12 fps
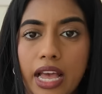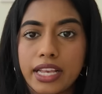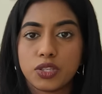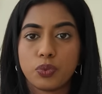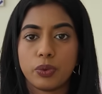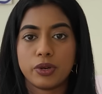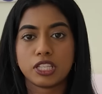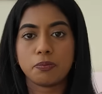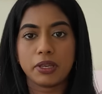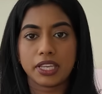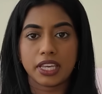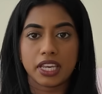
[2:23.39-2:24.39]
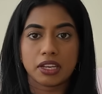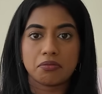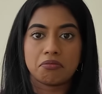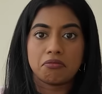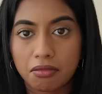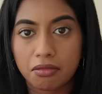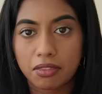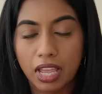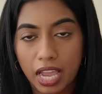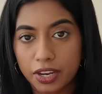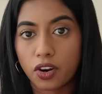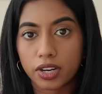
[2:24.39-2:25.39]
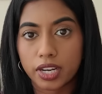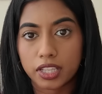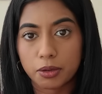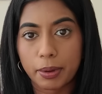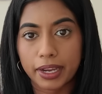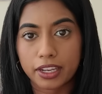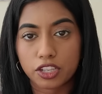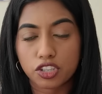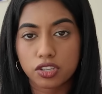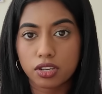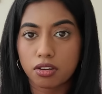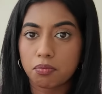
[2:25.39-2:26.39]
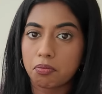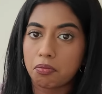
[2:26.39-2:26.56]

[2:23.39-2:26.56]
As we were speaking, I got another package.